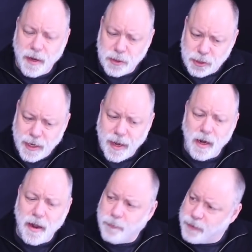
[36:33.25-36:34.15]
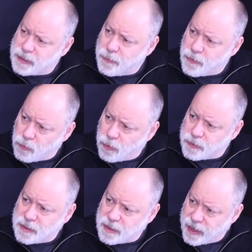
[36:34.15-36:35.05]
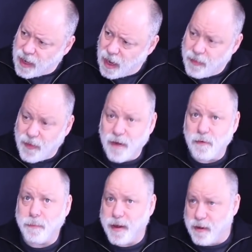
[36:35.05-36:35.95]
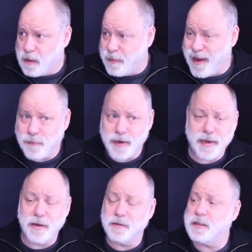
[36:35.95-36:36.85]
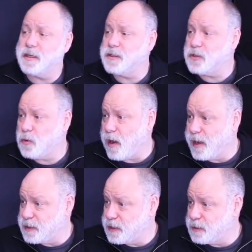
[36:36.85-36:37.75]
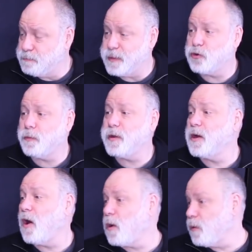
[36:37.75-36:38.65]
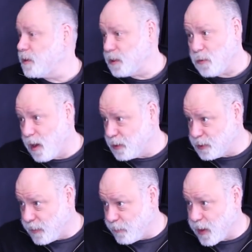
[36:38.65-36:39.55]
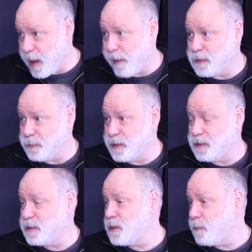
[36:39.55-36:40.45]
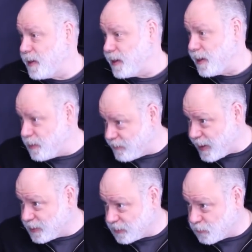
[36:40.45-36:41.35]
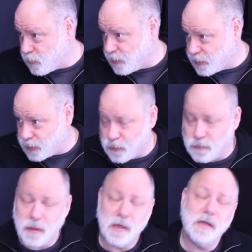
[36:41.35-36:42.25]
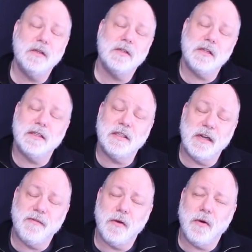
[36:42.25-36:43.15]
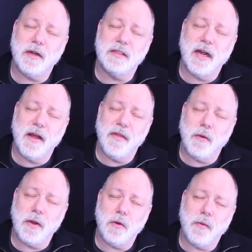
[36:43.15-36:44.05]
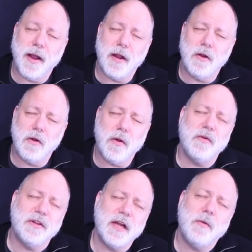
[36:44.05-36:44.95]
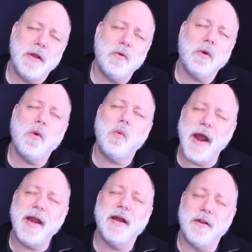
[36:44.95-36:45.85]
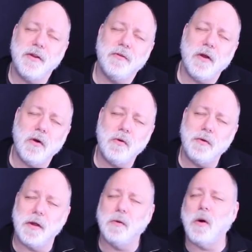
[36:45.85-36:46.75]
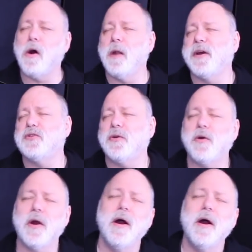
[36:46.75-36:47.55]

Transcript: When I channel, I whisper the words as they come, and then I repeat them. Everybody hears things twice. It's miserably awkward to watch sometimes, but so be it. You've asked for it, so let's see if they want to say anything when you were awakened. Or they're saying when you were awakened, you know who you are.